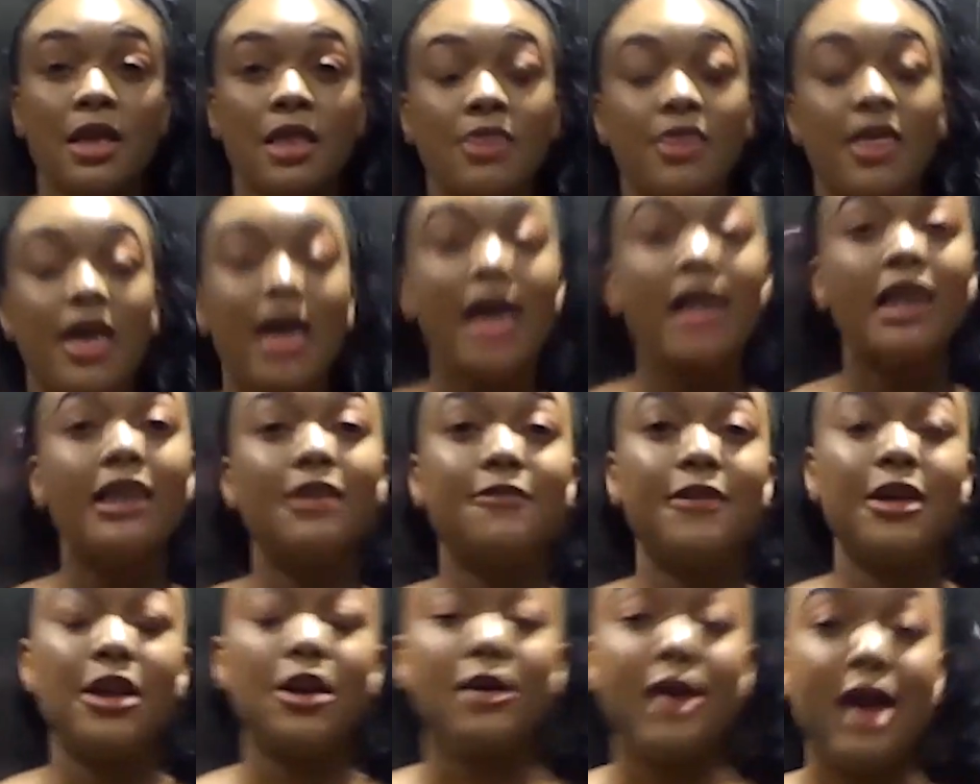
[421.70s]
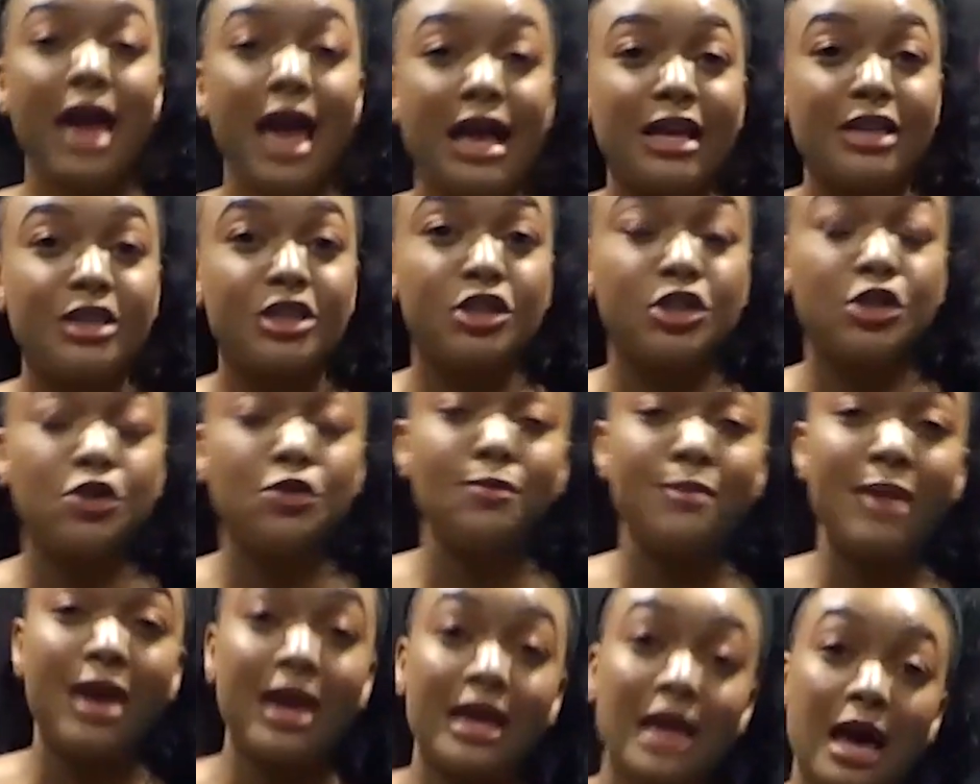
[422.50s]
the elevator has to
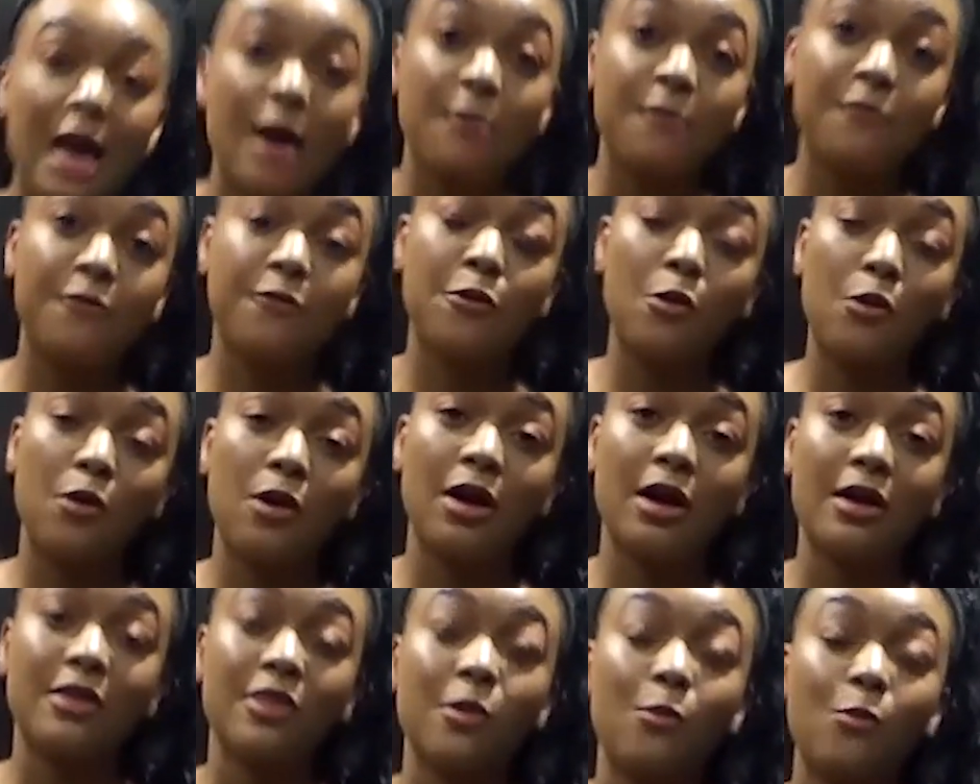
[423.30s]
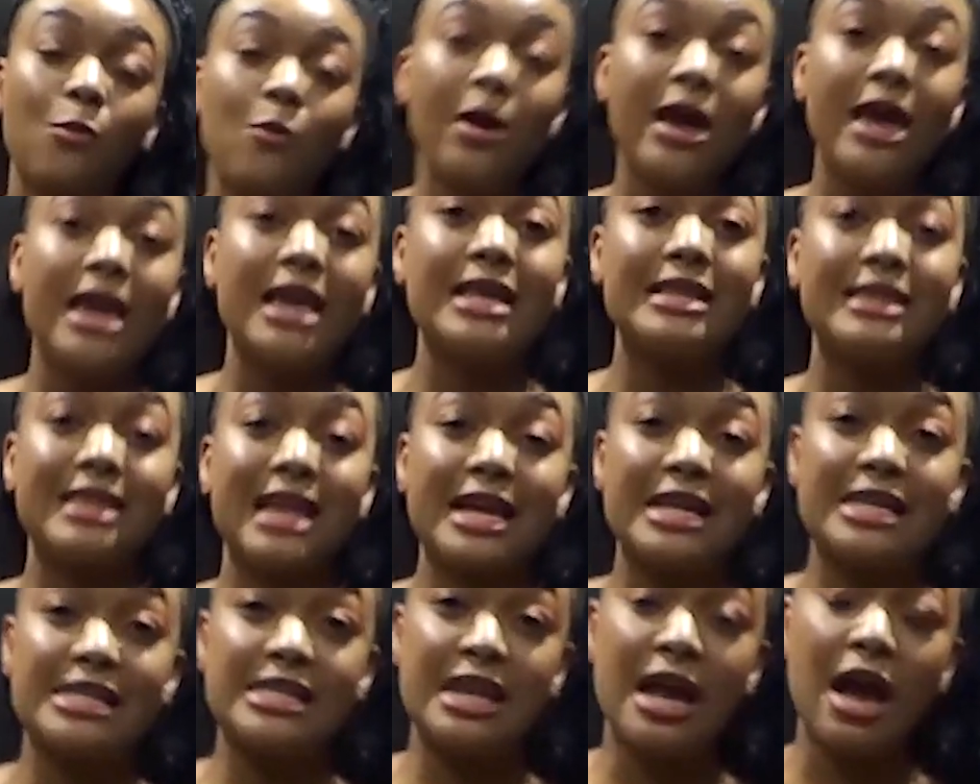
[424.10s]
make up for the weight
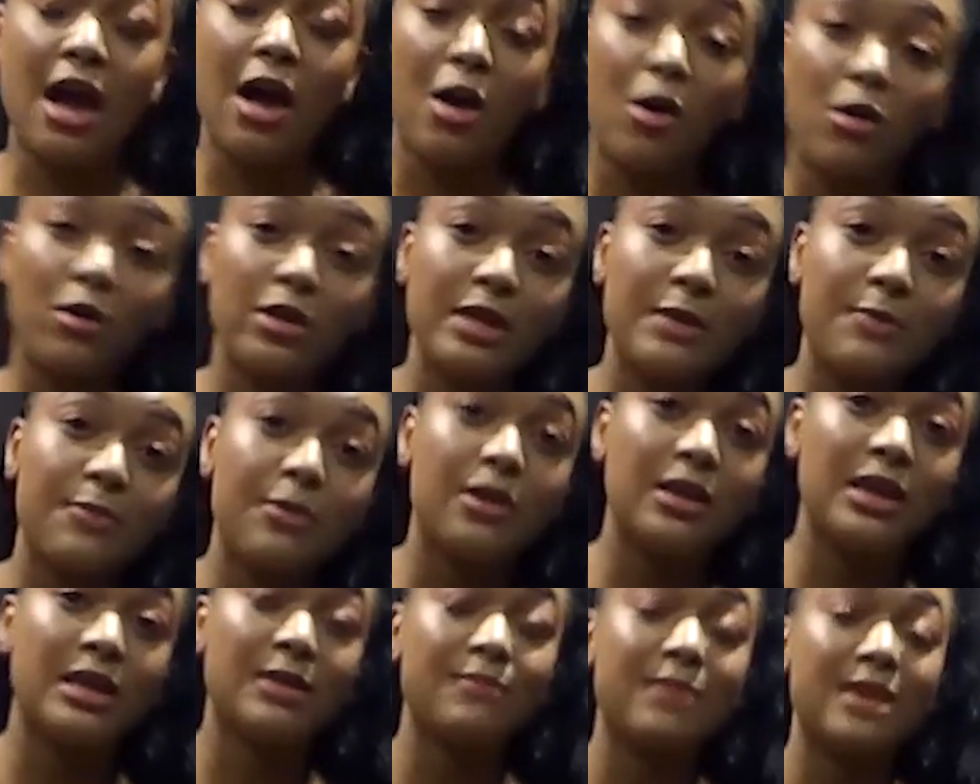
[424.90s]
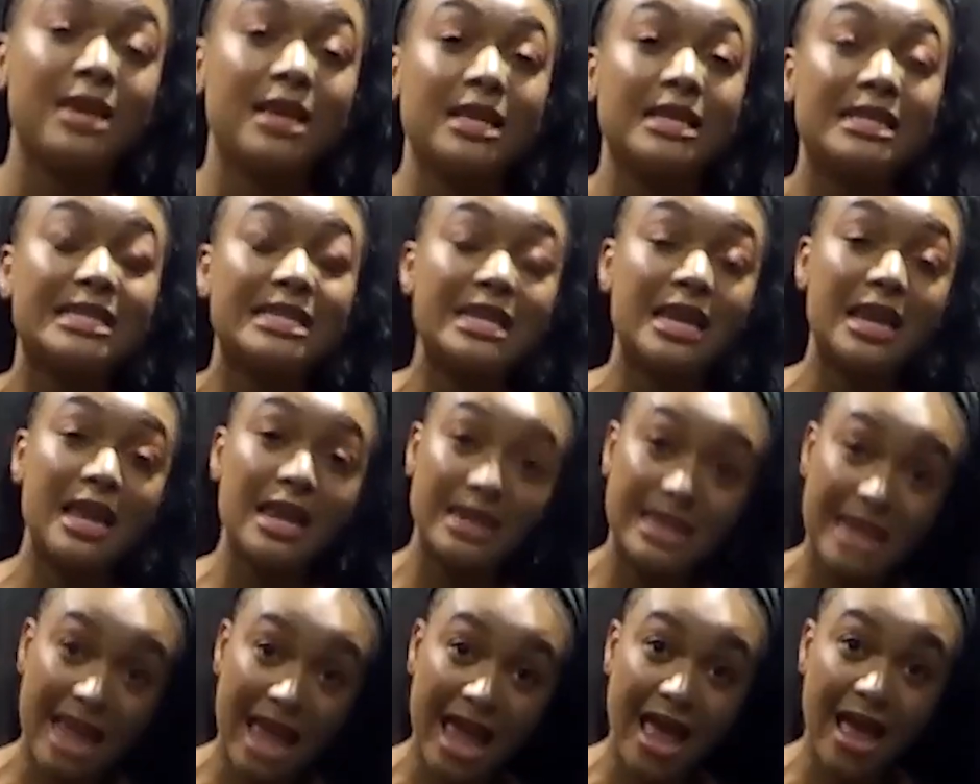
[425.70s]
that is not only pulling me
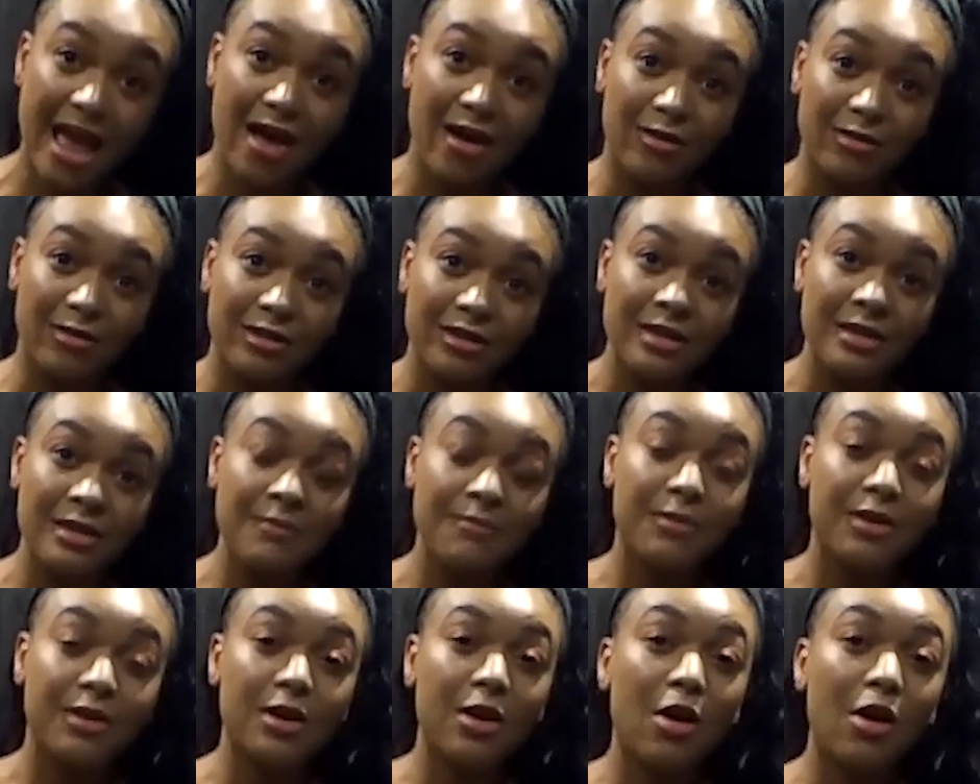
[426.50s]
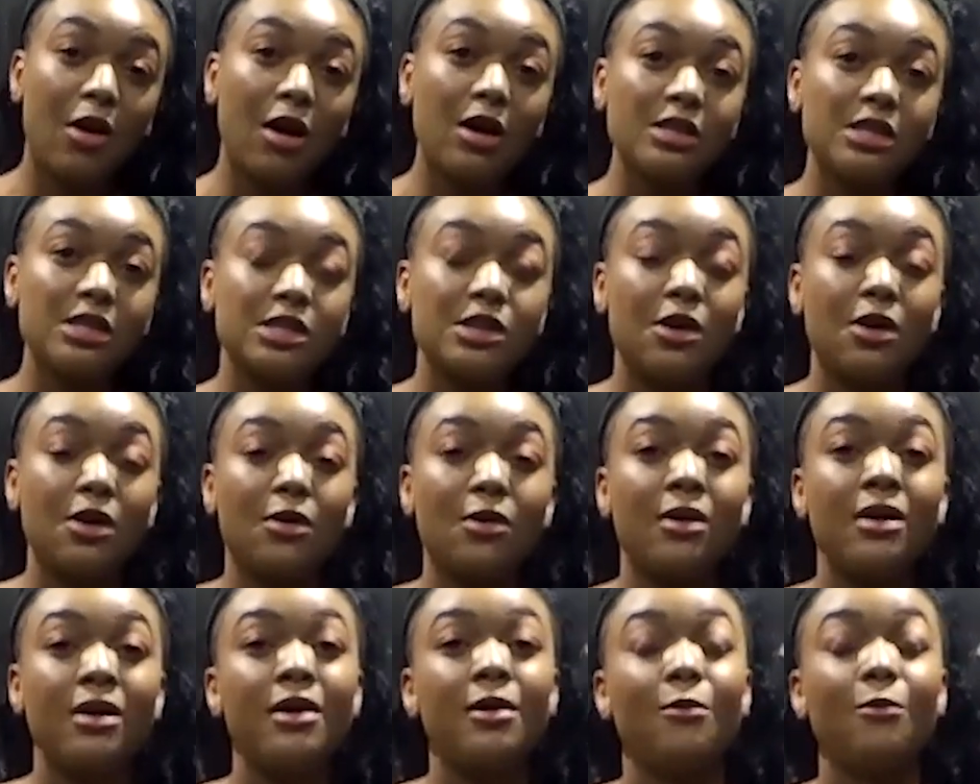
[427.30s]
down, but
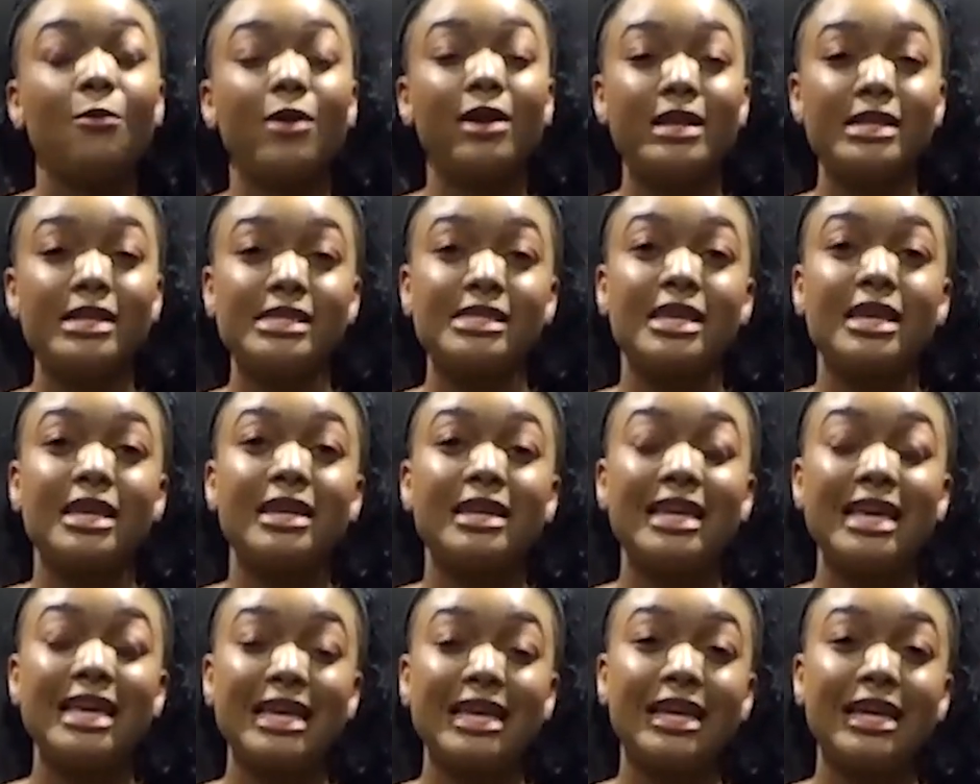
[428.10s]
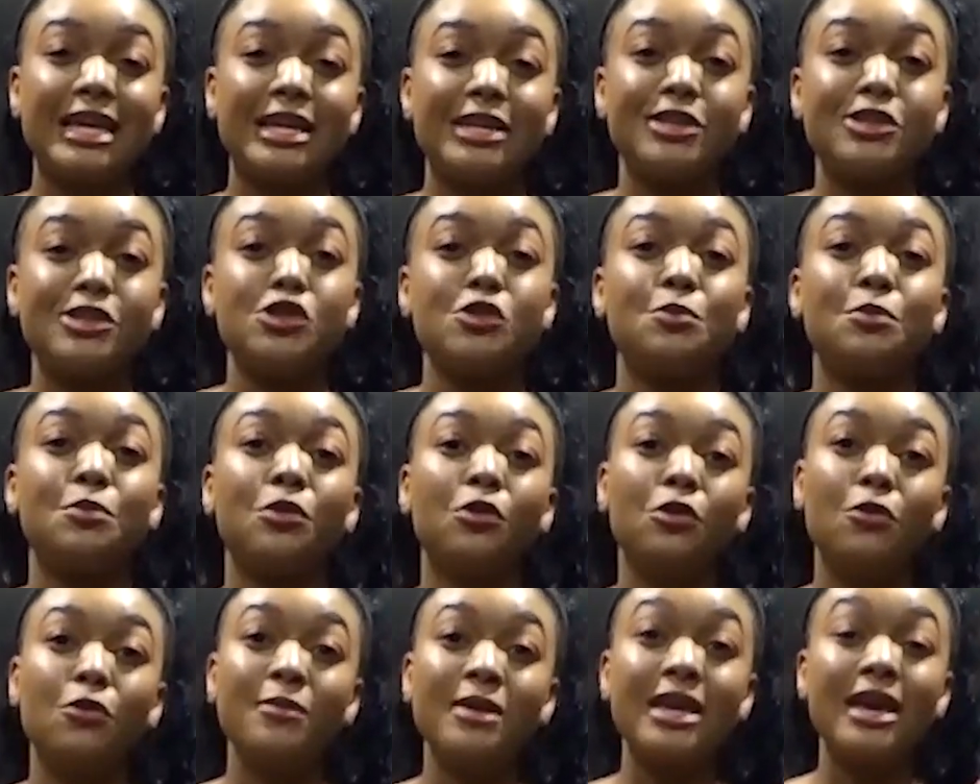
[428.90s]
also what is needed to
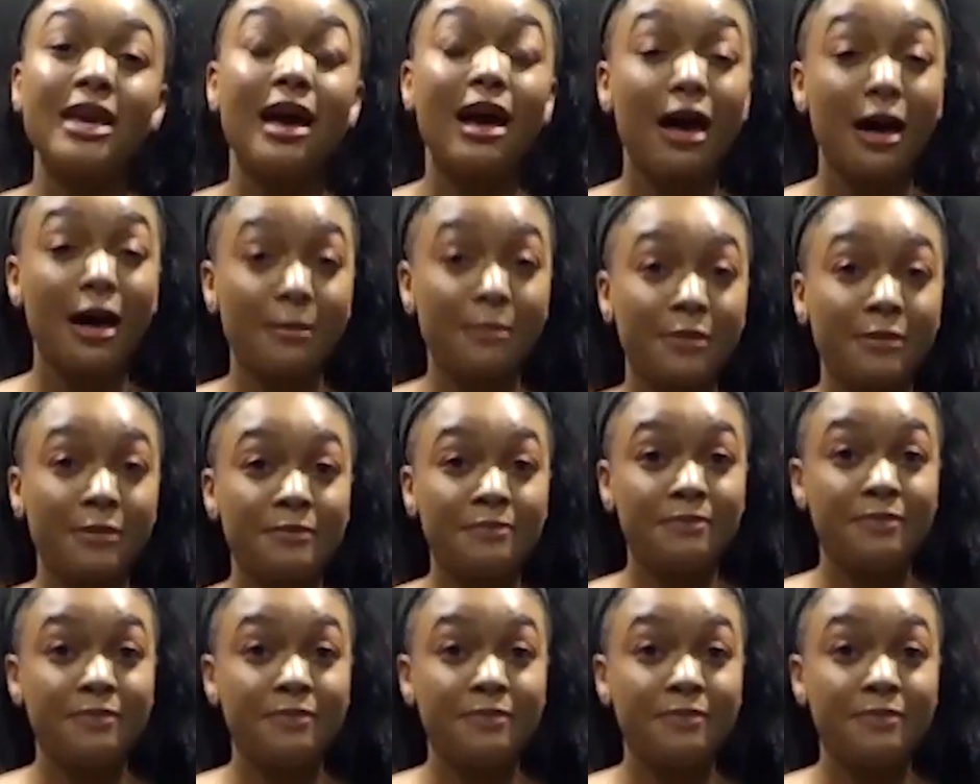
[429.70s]
pull me up.